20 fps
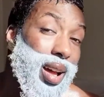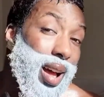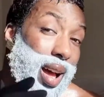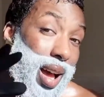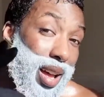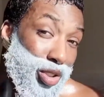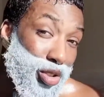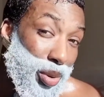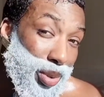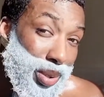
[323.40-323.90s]

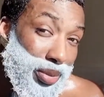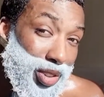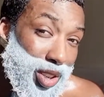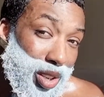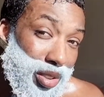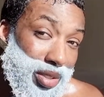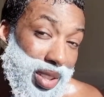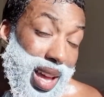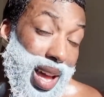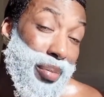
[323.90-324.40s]
Dropped a
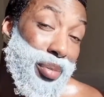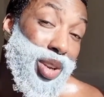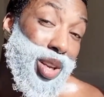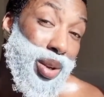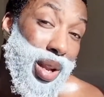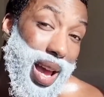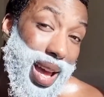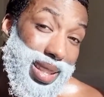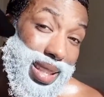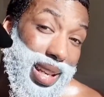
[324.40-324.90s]
video on that. I'm going
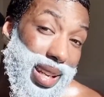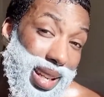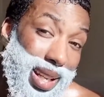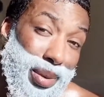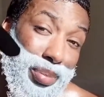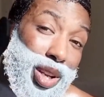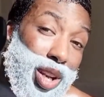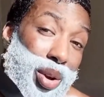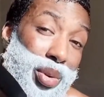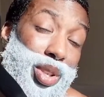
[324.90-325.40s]
to add that link
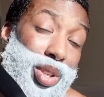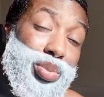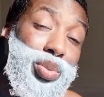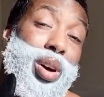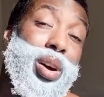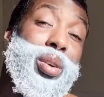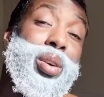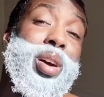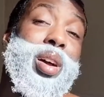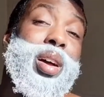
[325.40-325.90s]
below as
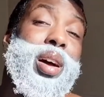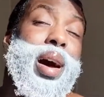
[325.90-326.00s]
well.